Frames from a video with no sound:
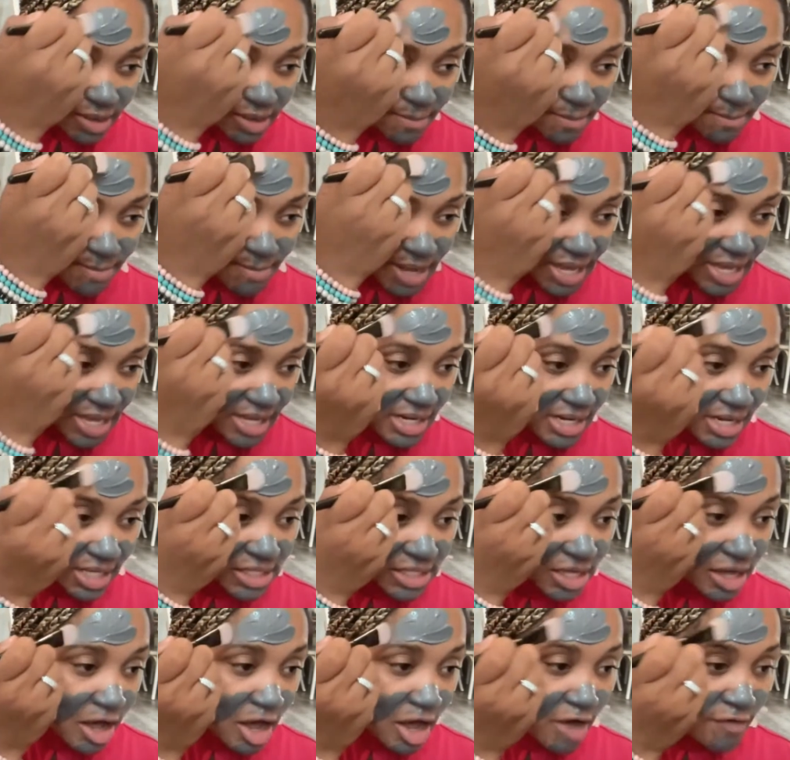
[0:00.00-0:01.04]
a month is
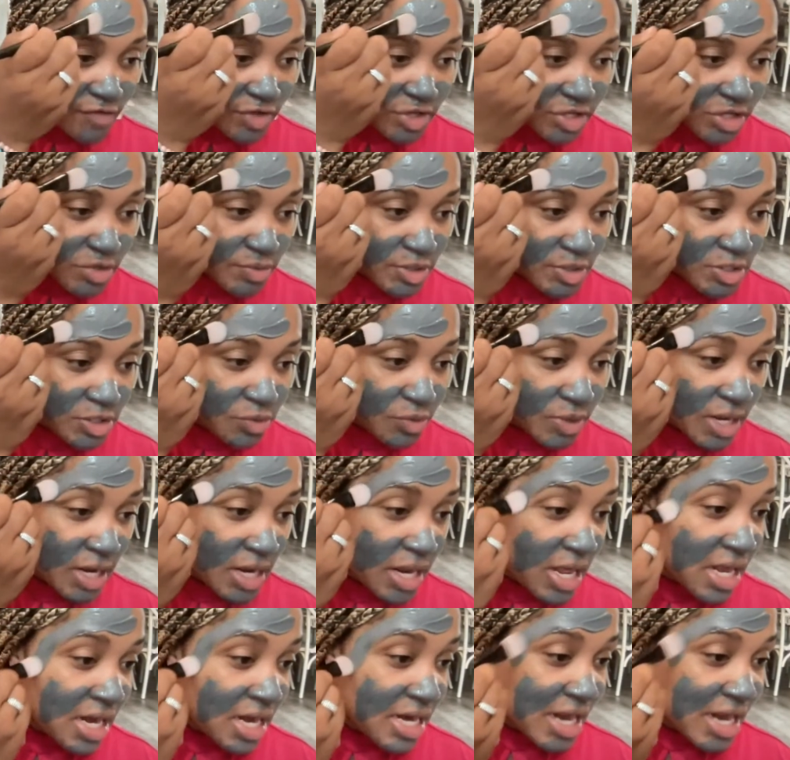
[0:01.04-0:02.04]
how often you would do it.